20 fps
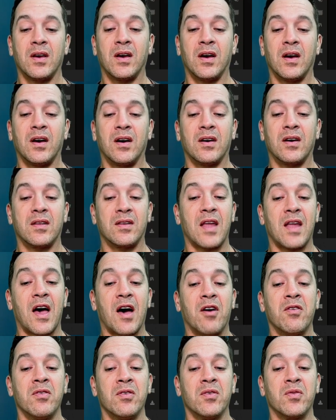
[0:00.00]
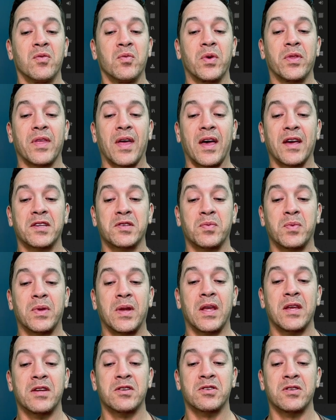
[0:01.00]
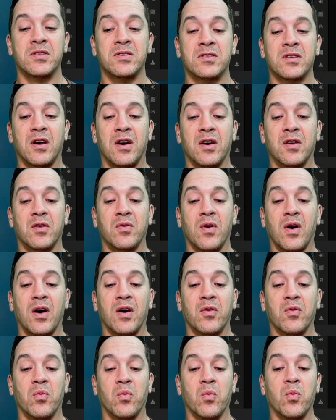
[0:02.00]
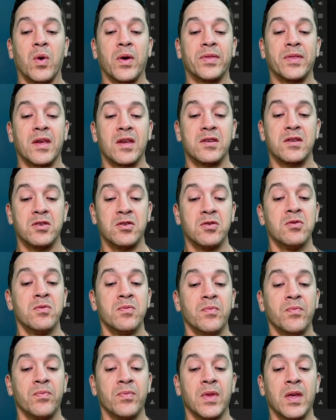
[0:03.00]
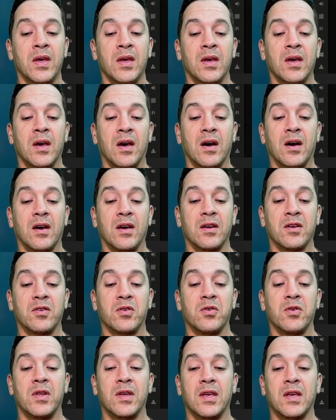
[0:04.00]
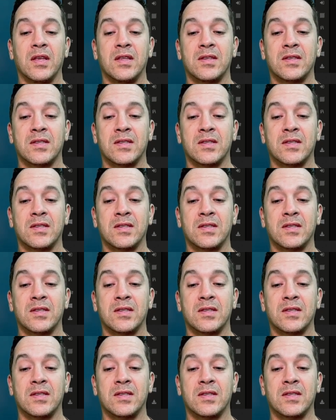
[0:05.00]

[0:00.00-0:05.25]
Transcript: uh, now with explanations on, on what they do, uh, including in